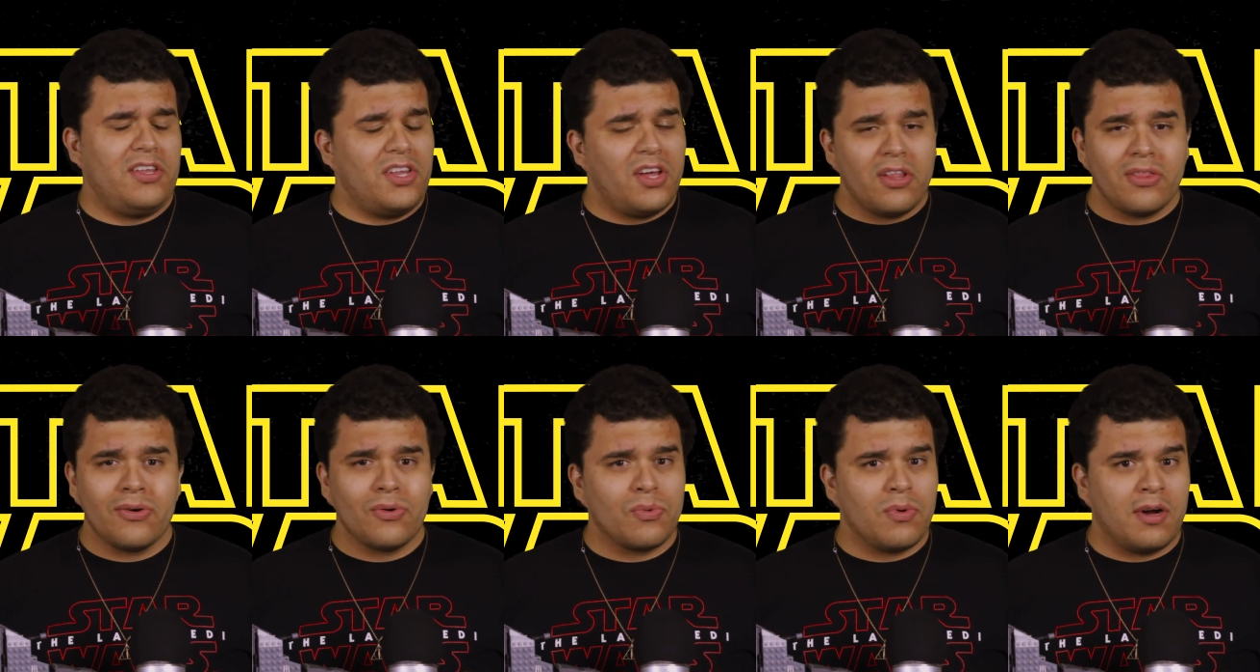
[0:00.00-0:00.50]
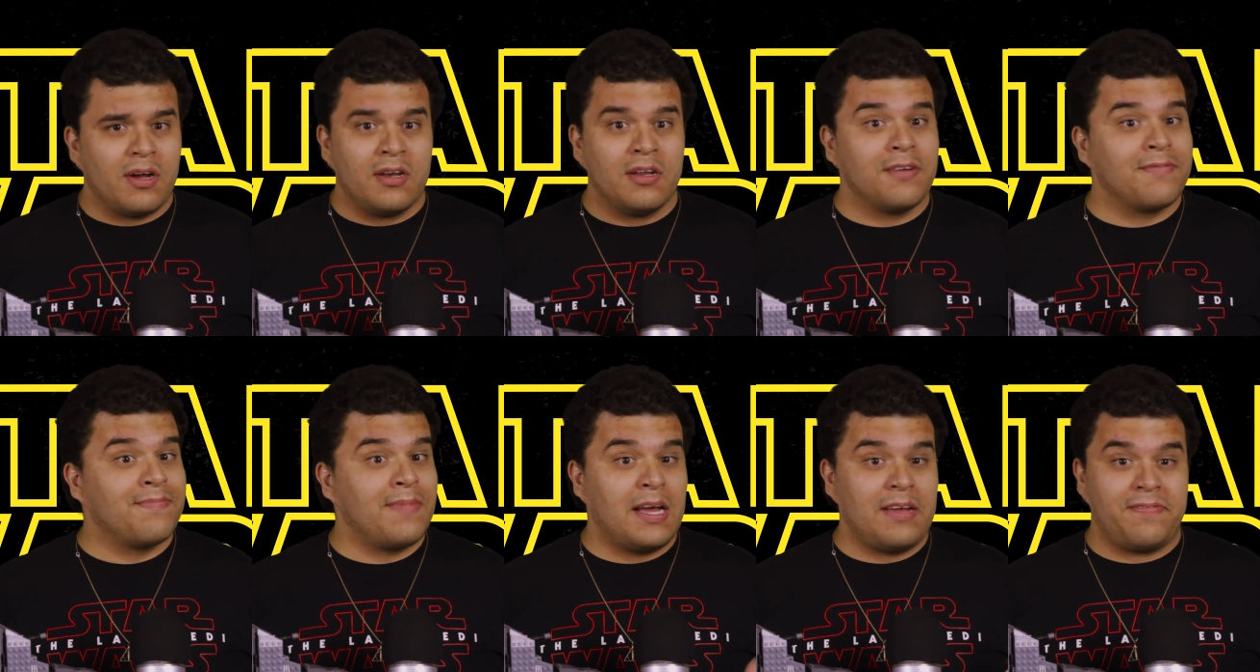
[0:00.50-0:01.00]
Another
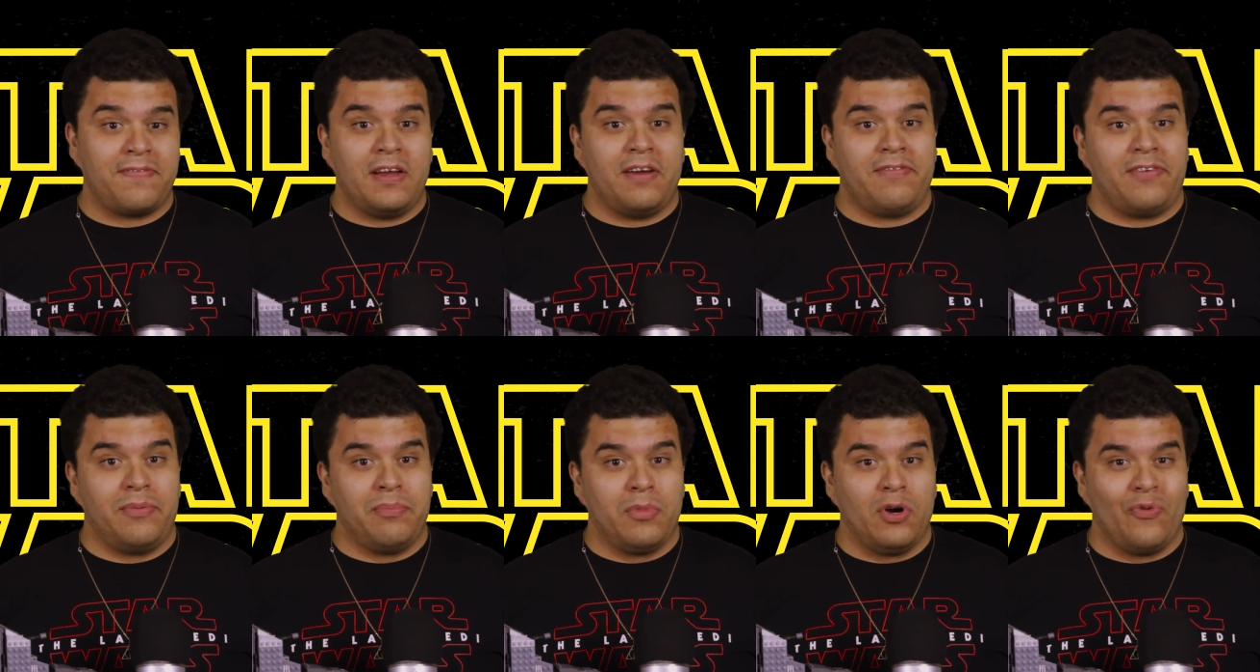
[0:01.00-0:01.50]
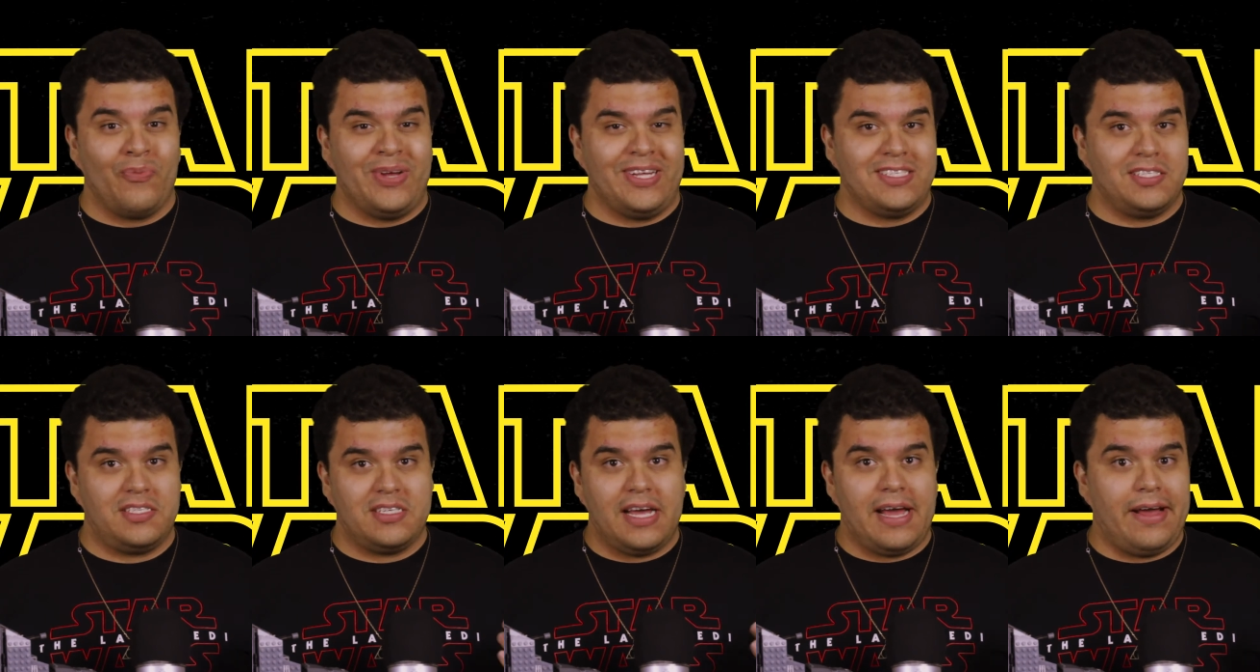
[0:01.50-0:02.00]
one of my favorite
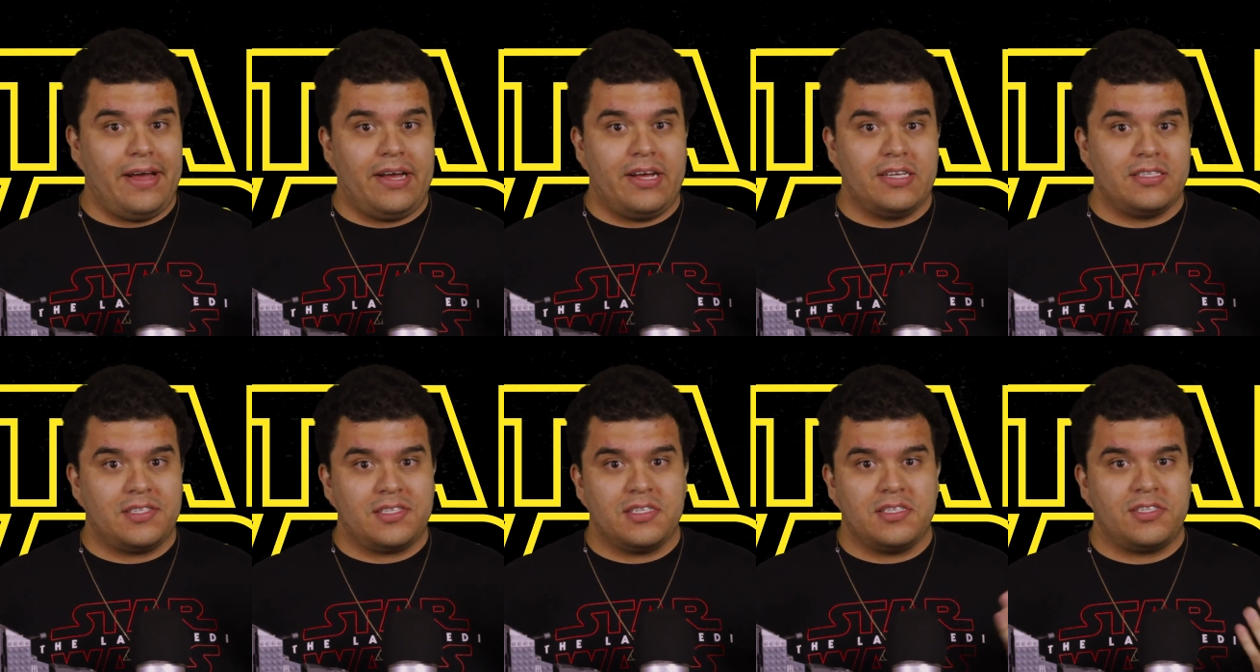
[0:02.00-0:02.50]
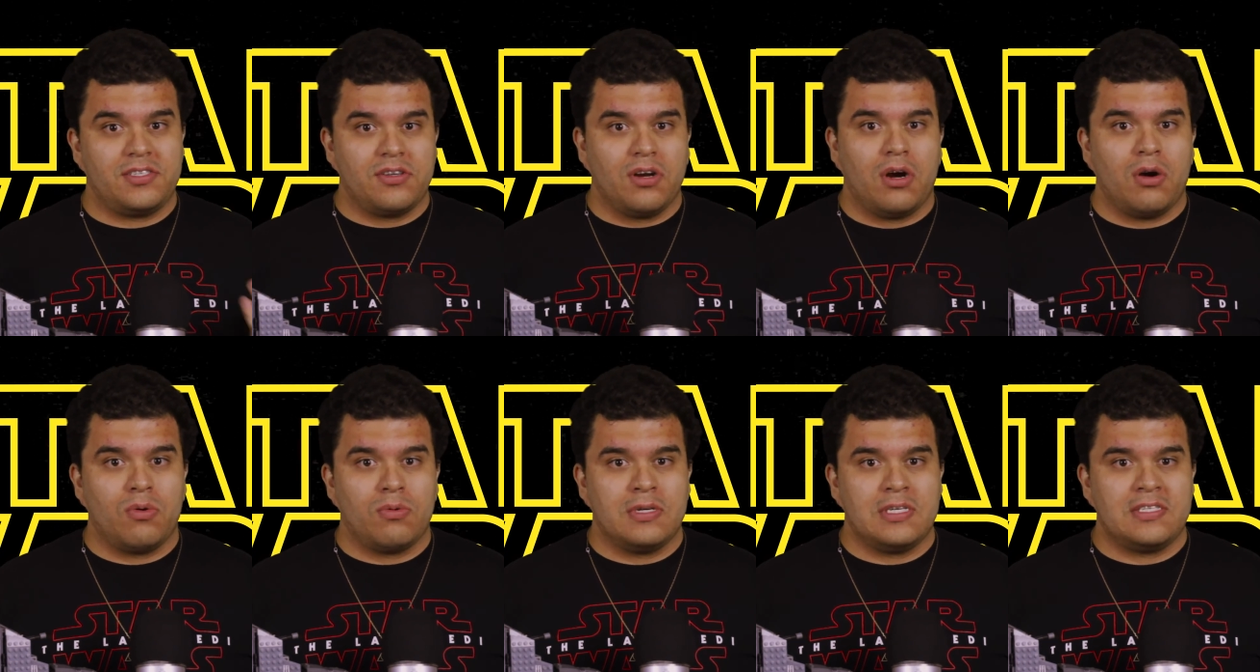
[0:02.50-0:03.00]
moments as a
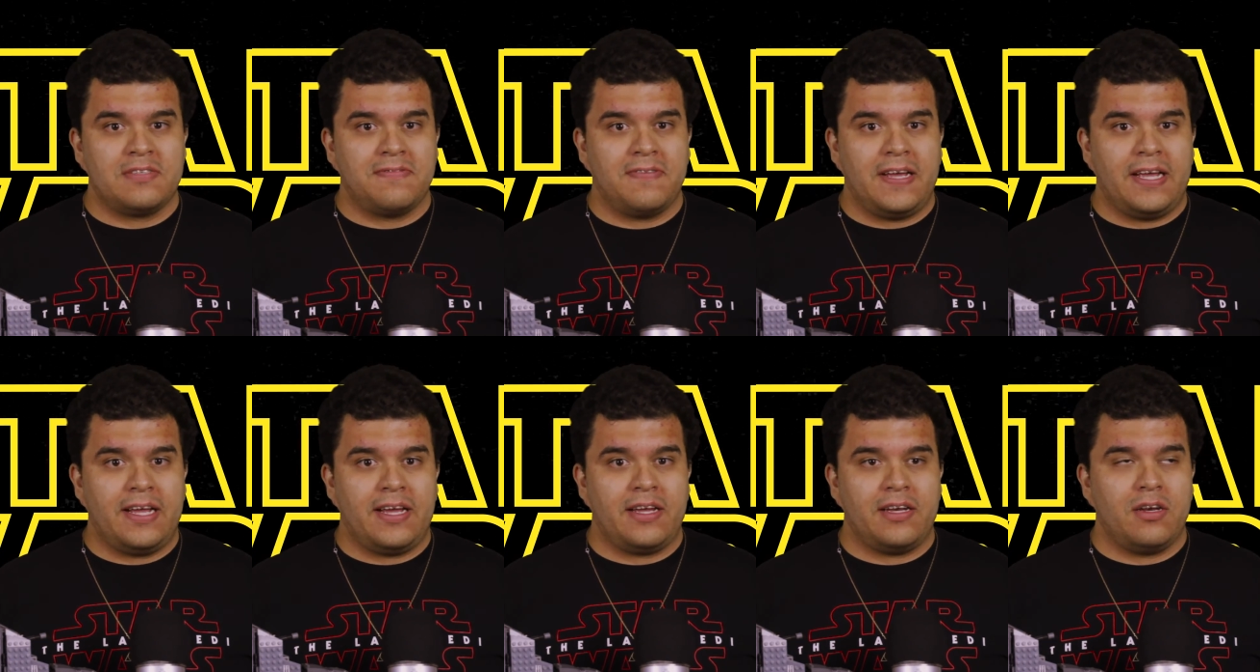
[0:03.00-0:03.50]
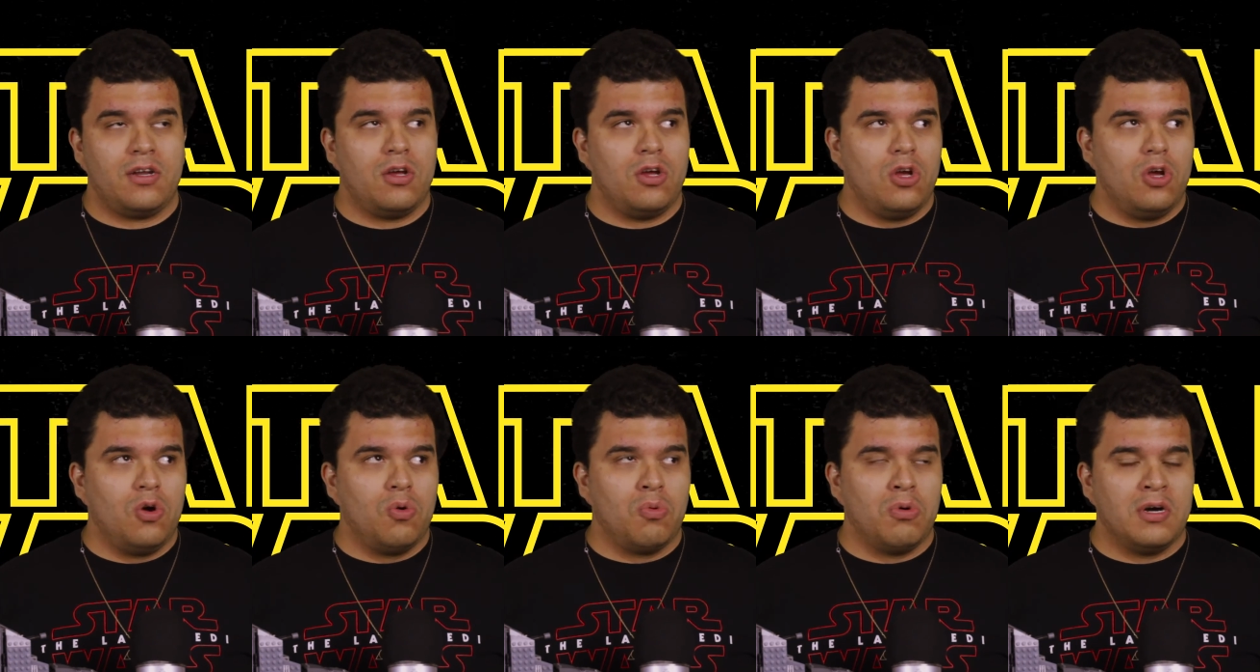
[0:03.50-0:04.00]
Star Wars
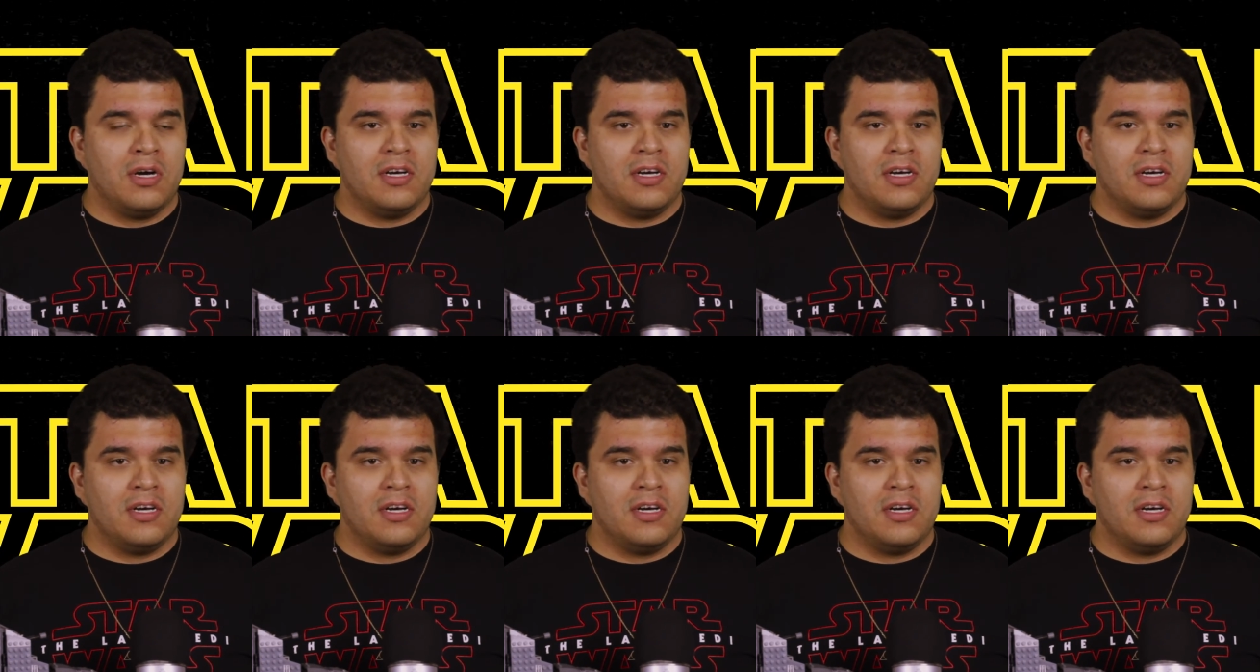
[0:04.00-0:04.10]
fan